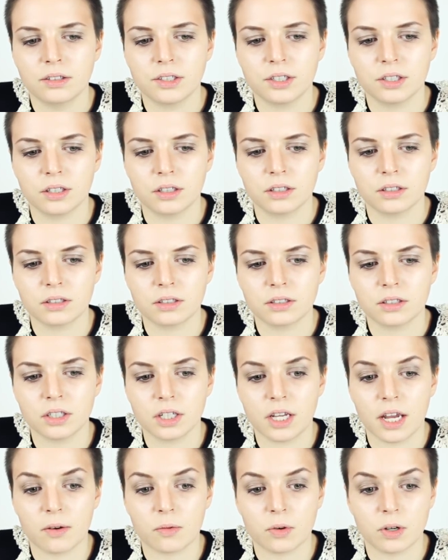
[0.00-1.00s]
to to
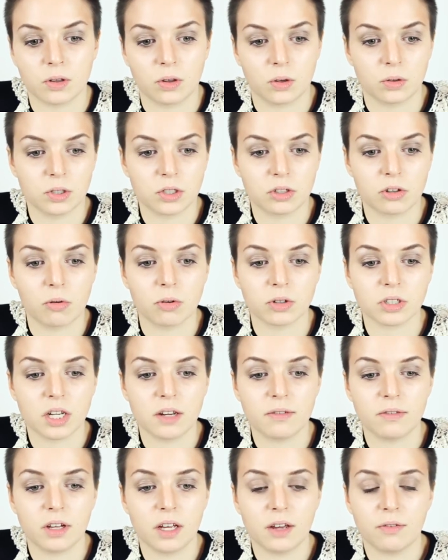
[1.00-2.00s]
get rid of those thoughts,
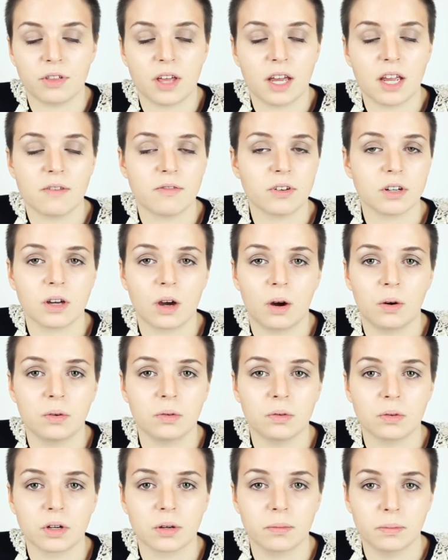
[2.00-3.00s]
even if they even
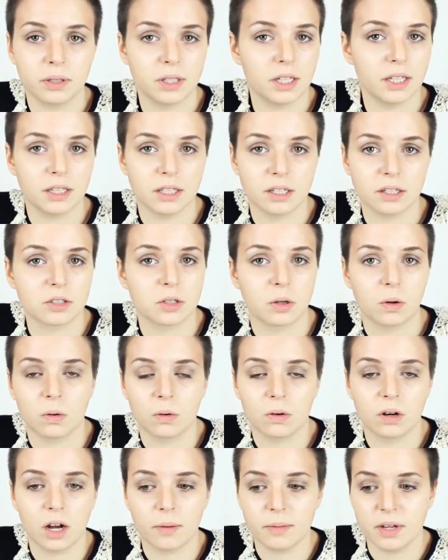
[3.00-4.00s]
go completely at
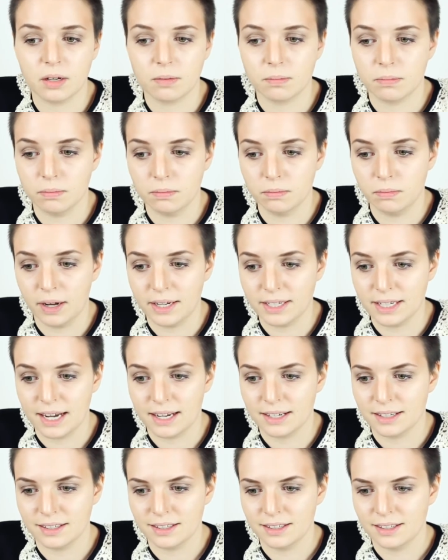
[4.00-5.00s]
all. I mean, my
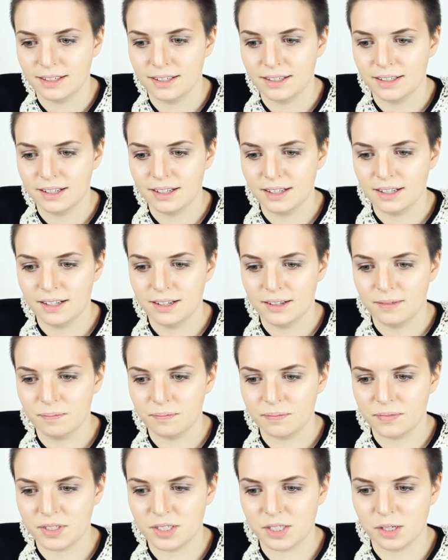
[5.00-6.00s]
dad
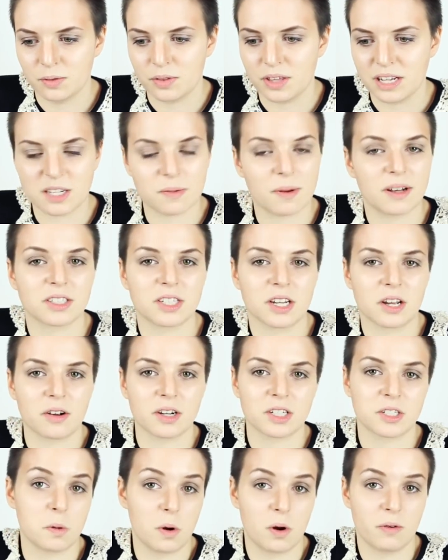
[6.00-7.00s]
still thinks about
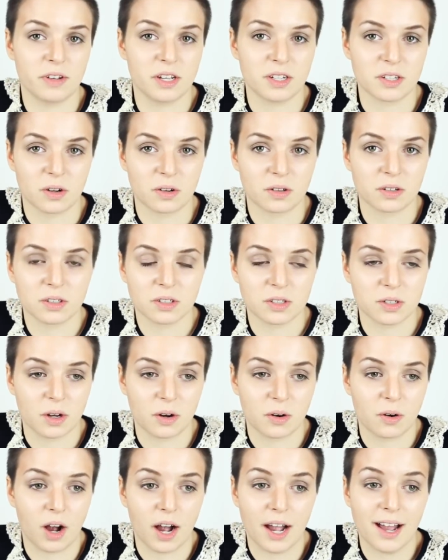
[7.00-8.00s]
cigarettes 12 years on.
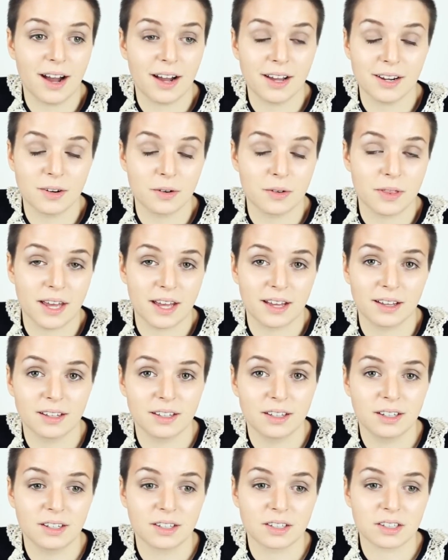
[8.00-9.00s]
So I, I know they're
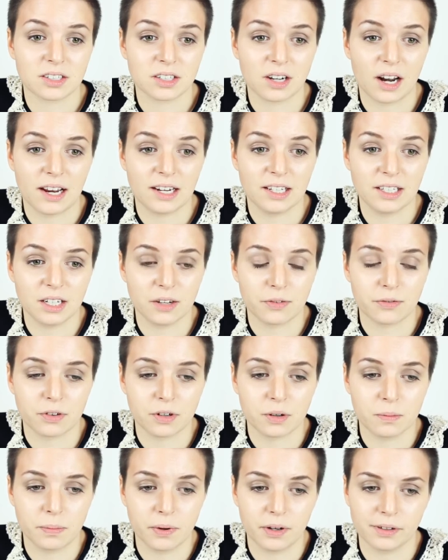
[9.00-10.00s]
slightly
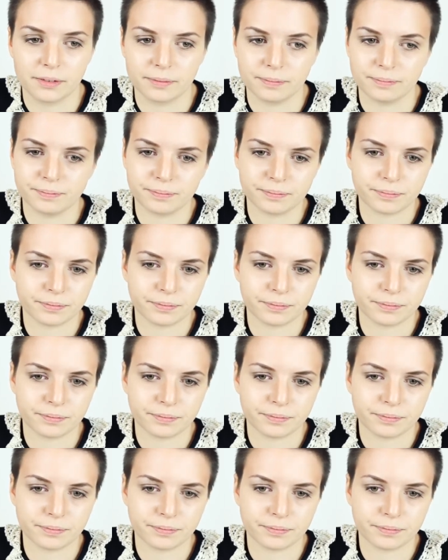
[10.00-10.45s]
different, but